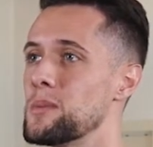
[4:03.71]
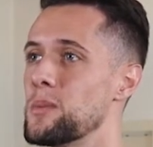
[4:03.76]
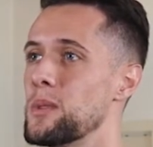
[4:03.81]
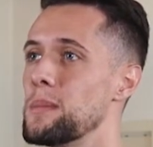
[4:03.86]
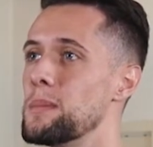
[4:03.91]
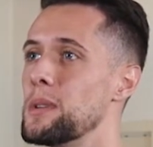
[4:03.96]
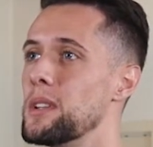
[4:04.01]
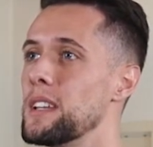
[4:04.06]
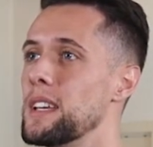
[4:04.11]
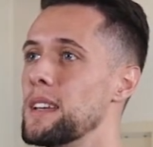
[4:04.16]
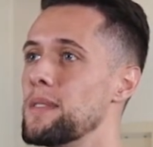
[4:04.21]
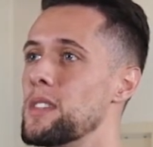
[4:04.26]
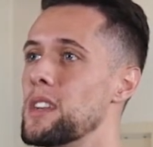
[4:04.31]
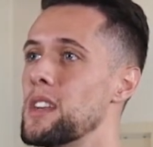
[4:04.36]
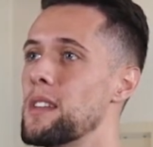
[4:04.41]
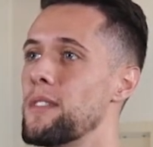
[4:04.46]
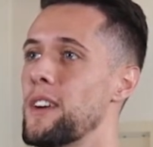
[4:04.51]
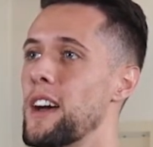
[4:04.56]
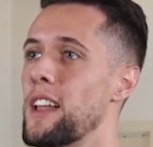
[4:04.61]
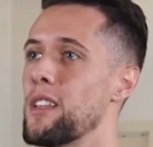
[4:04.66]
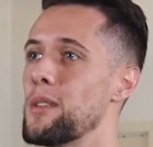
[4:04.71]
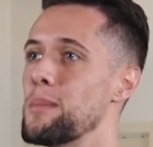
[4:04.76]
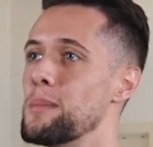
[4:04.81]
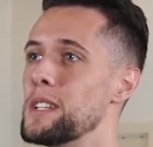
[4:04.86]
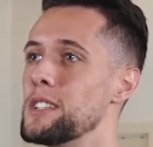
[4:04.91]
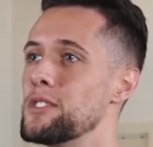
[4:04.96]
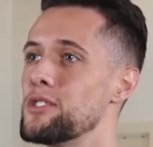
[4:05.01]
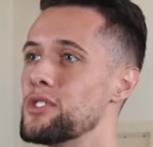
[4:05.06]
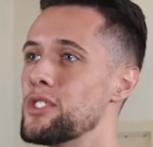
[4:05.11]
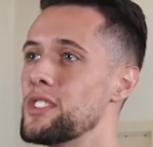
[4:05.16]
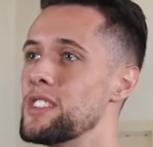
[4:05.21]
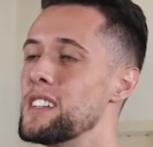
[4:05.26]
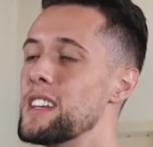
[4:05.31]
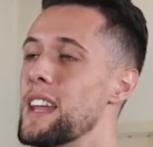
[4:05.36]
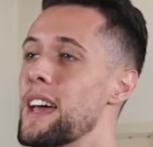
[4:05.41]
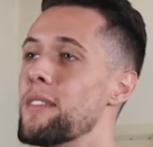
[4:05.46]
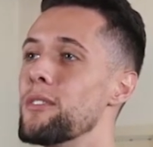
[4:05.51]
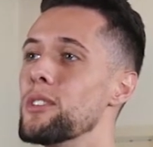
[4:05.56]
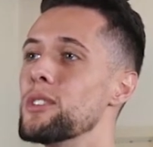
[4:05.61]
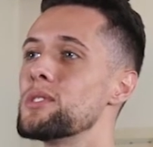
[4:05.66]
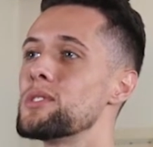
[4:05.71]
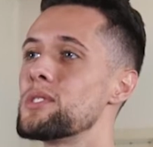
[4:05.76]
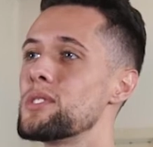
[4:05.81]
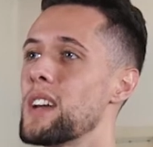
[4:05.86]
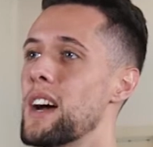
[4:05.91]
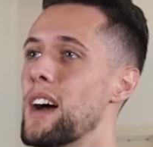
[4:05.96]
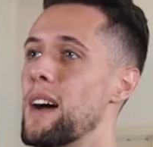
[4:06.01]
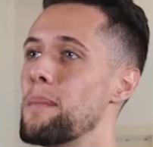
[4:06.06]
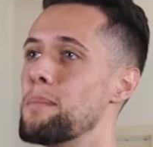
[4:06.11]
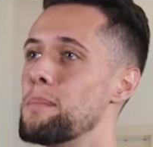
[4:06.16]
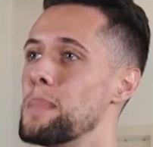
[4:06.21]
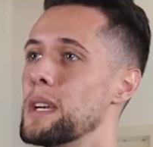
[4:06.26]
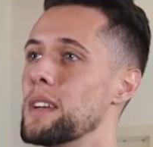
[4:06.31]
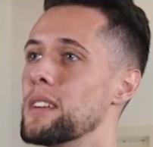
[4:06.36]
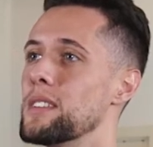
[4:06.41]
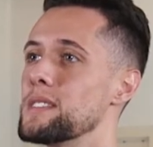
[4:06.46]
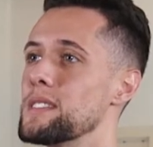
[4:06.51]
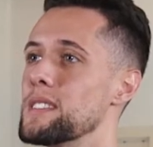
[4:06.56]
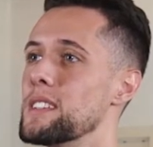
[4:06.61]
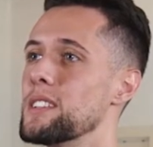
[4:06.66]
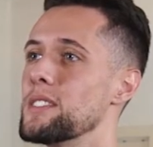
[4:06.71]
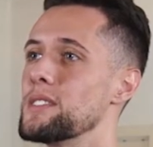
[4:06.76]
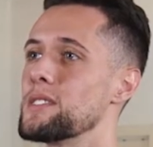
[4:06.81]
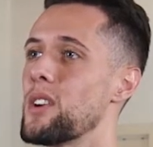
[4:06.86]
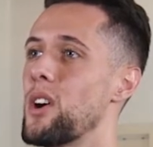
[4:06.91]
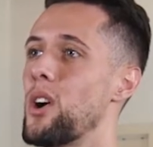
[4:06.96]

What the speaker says: We believe the development should never stop because there is